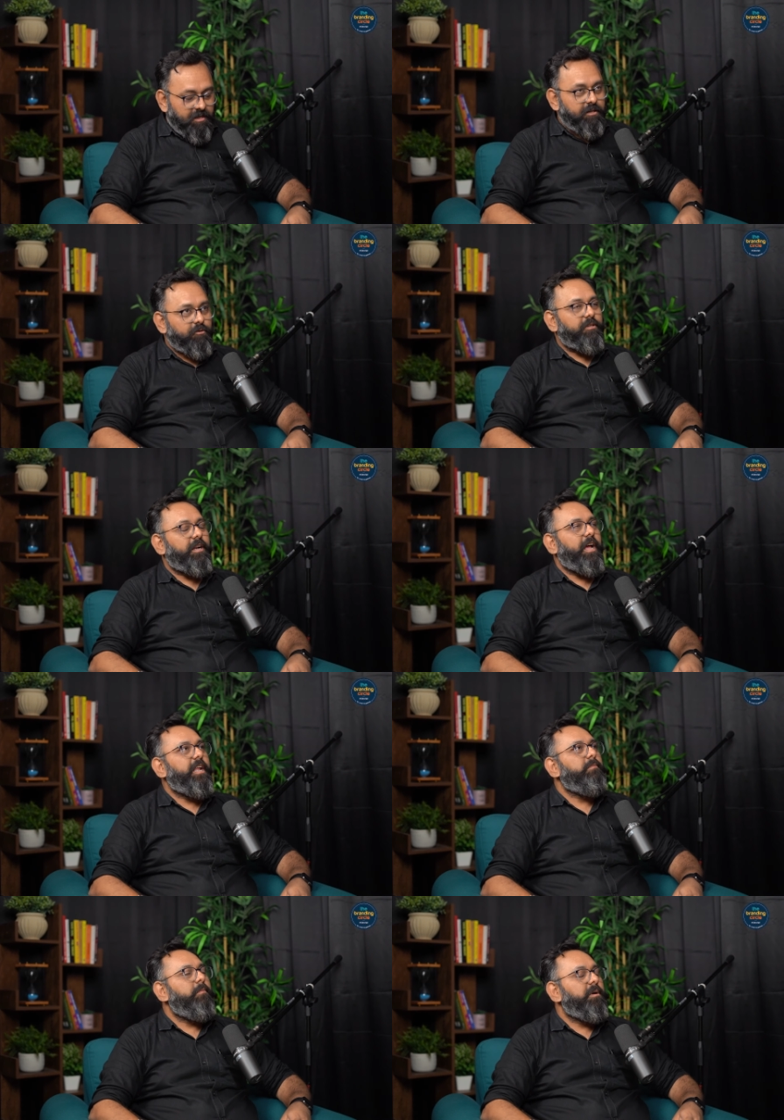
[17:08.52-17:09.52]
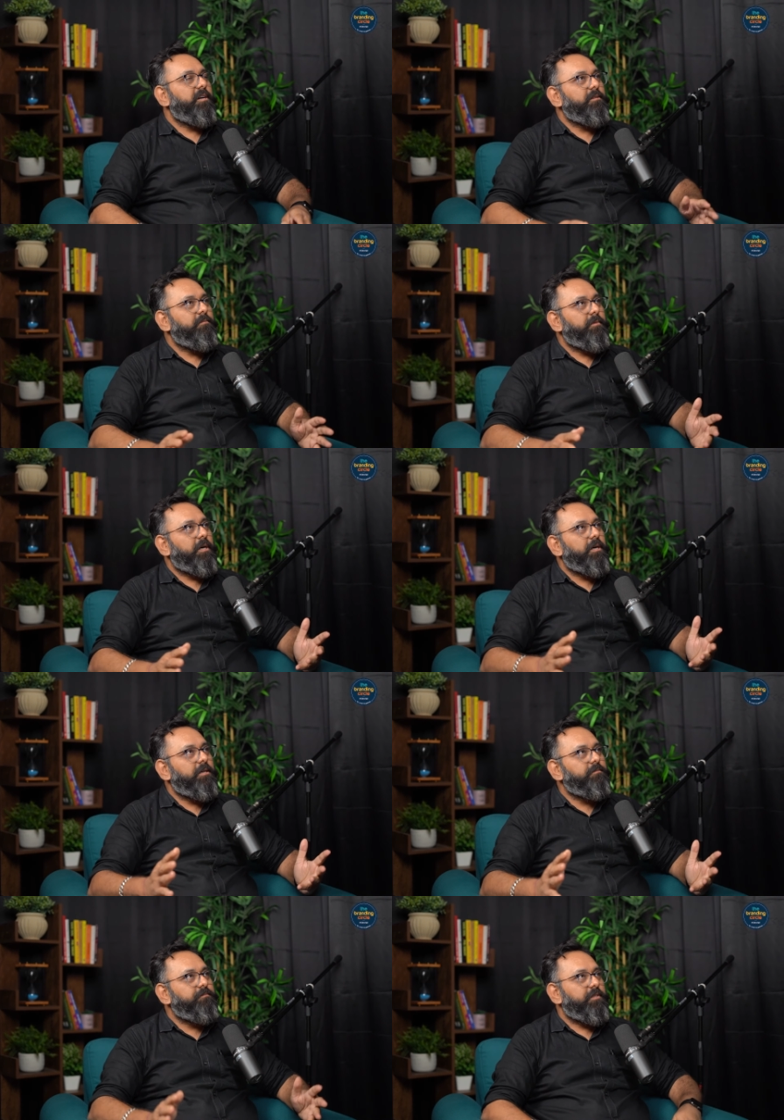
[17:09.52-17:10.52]
So, sir, I remember,
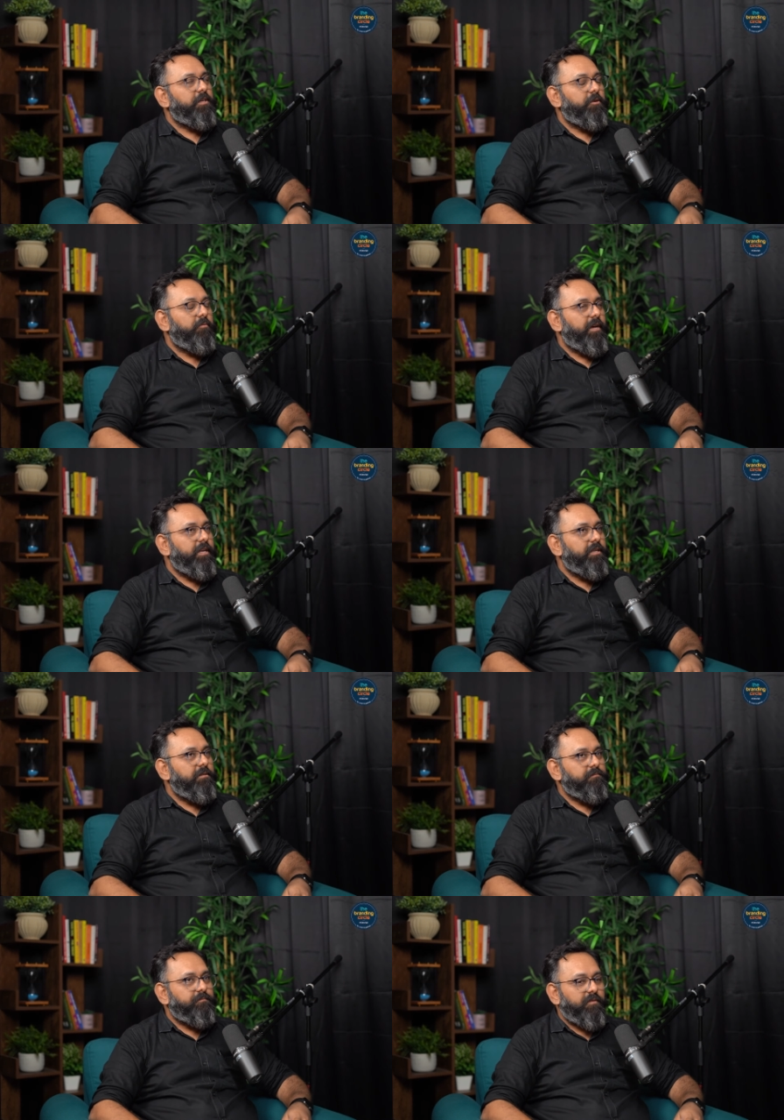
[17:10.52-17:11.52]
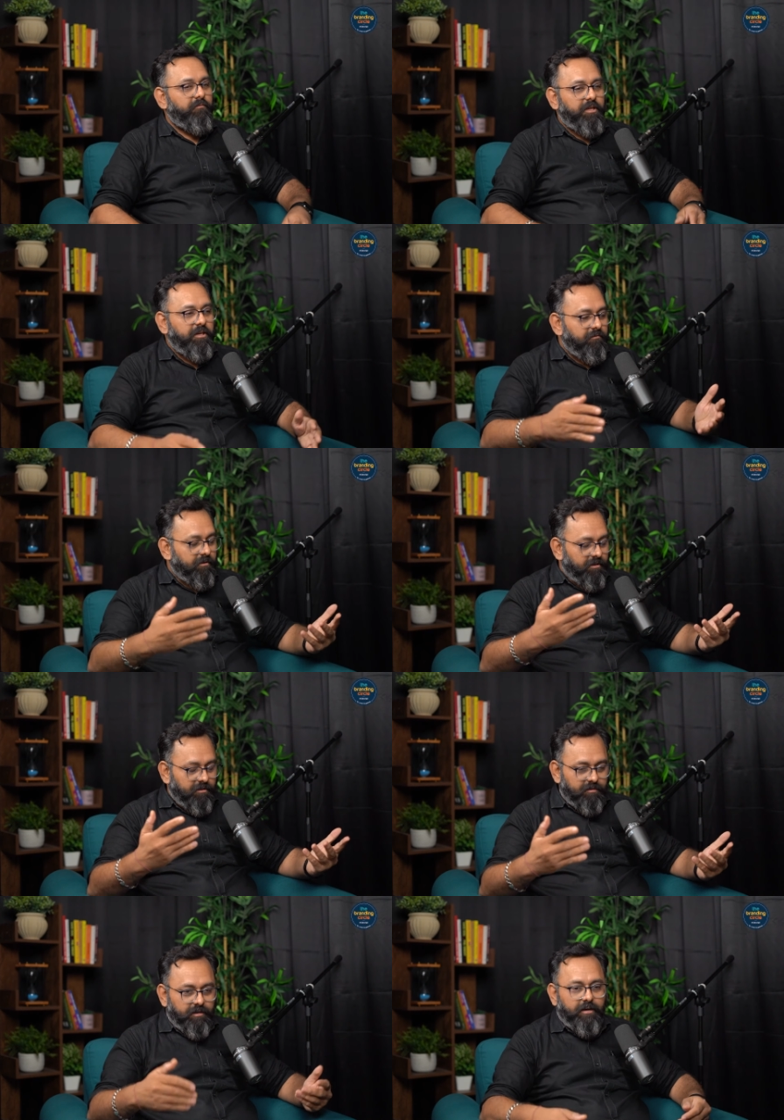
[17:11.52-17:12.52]
when we
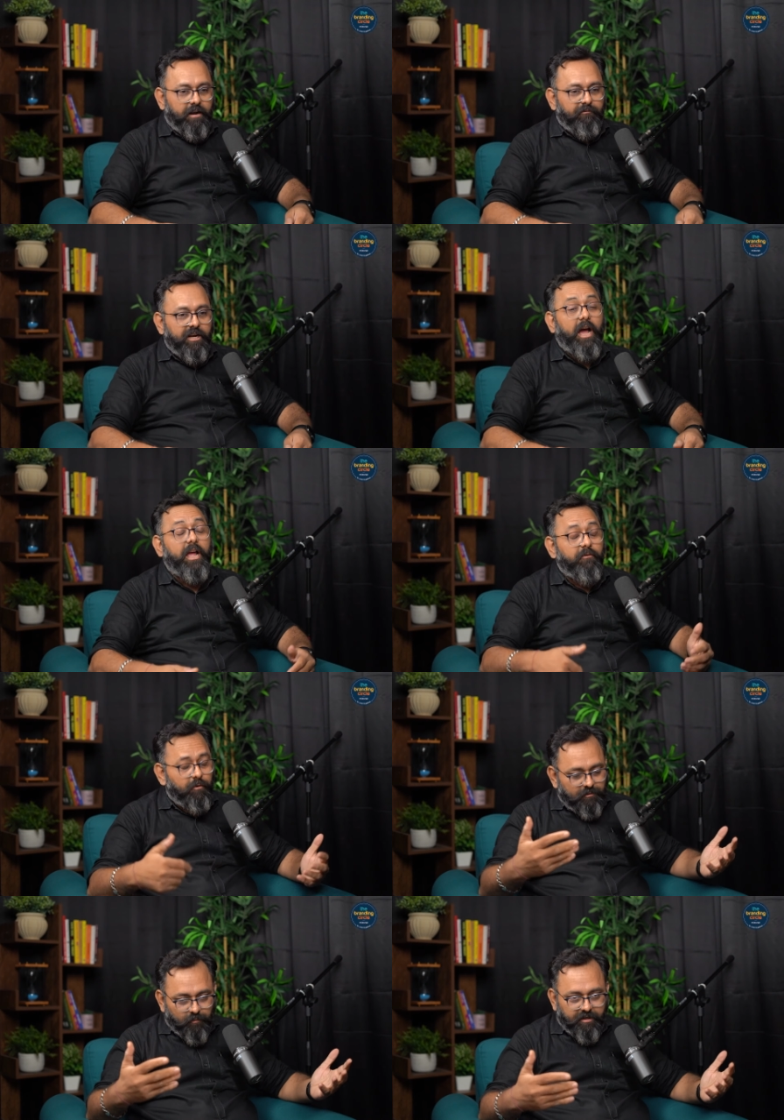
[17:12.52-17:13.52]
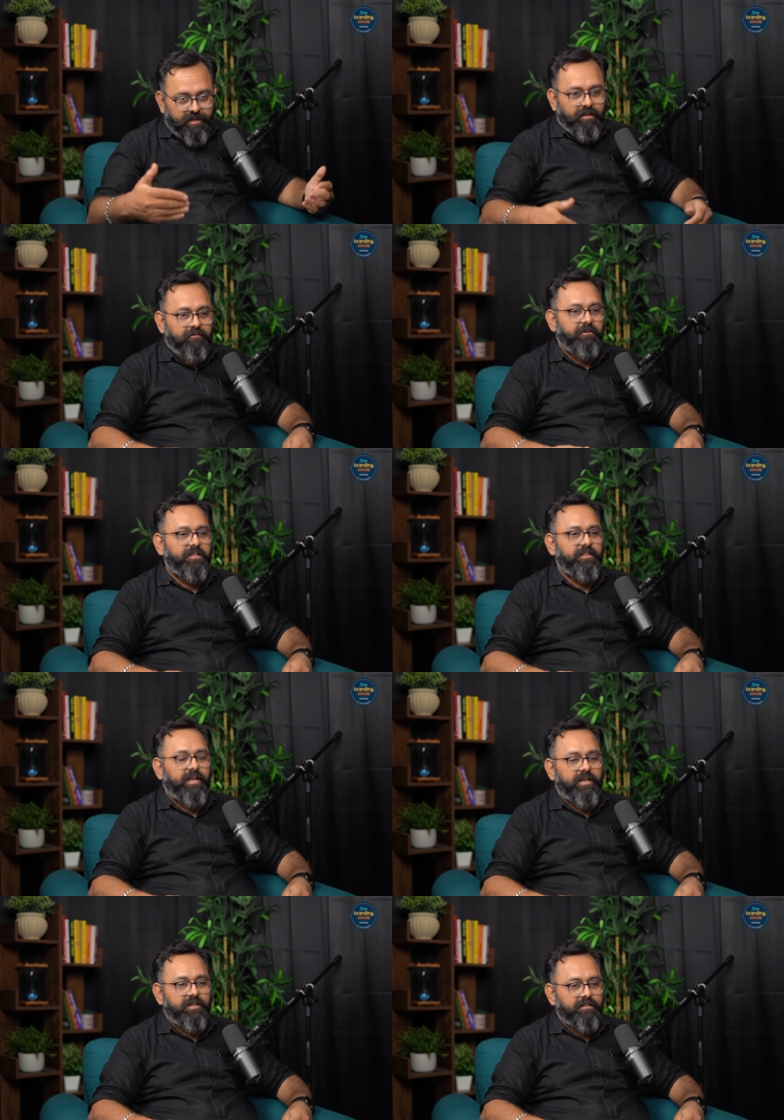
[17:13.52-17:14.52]
were, and when I was working with
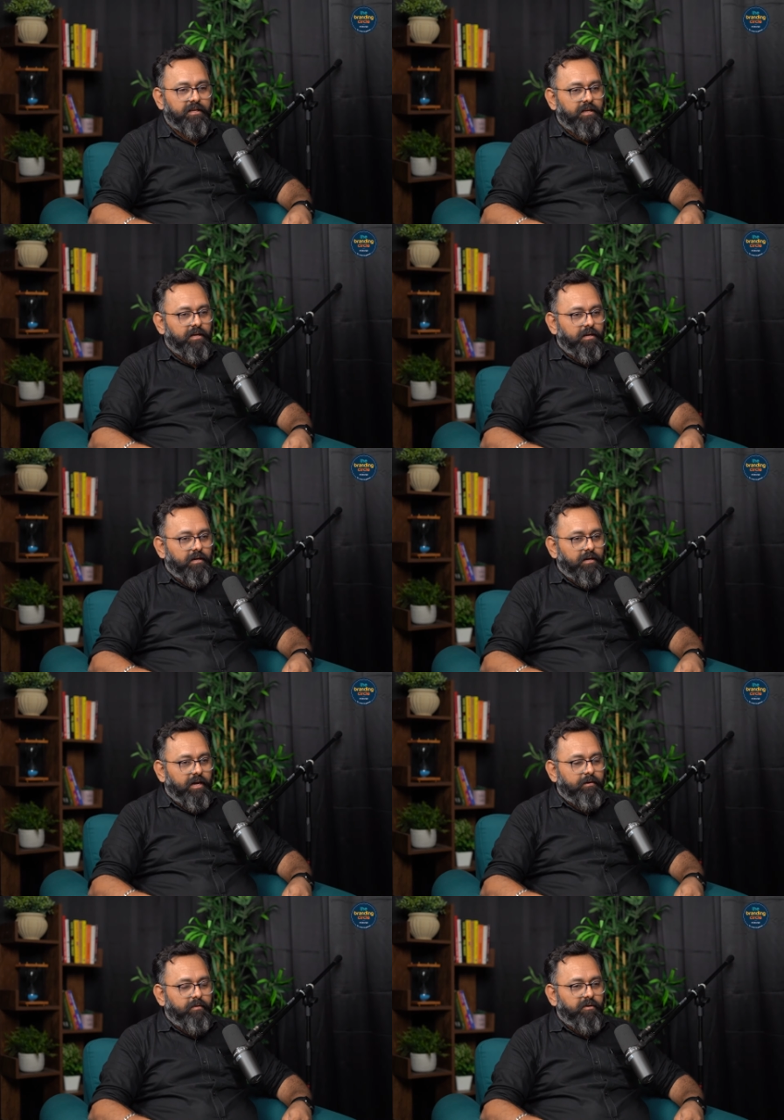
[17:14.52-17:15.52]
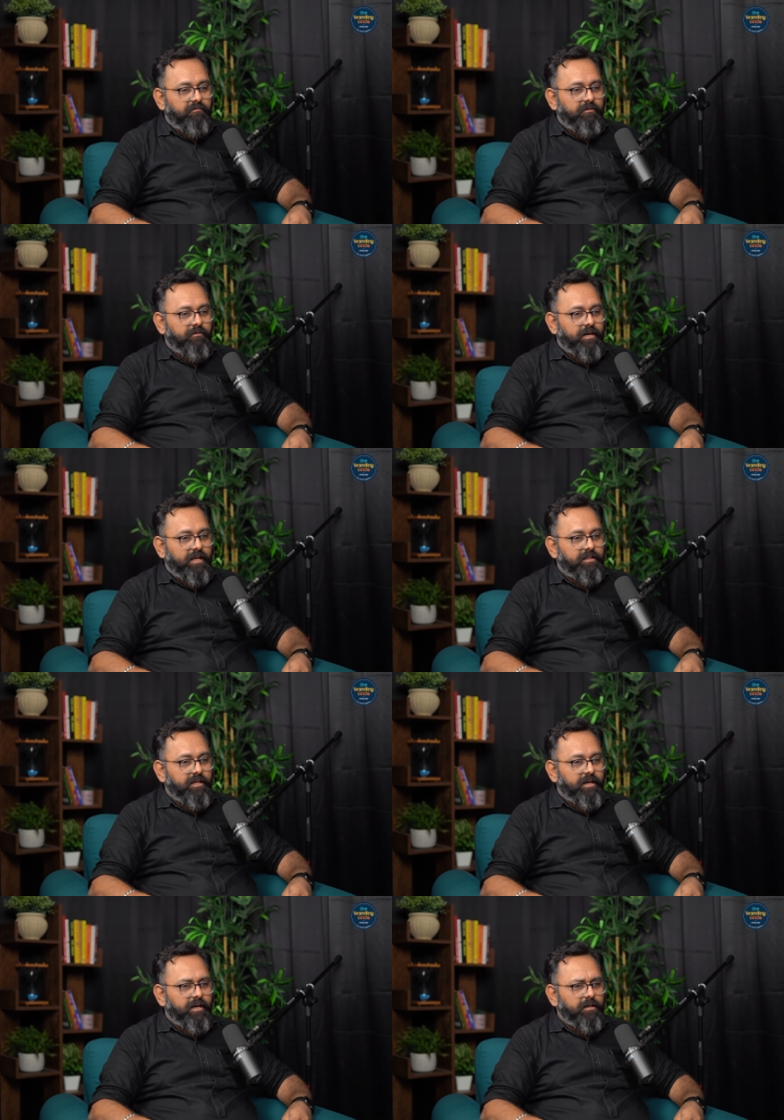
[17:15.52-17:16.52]
Nayaks, I remember we were, I
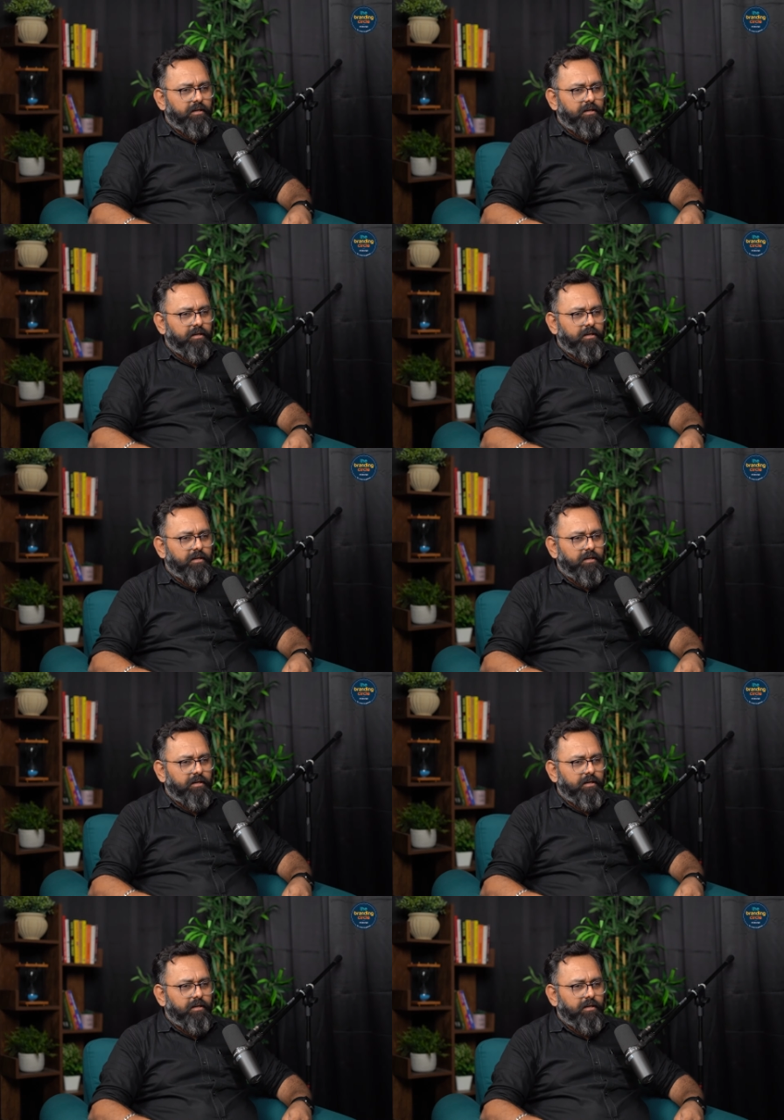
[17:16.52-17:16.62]
think,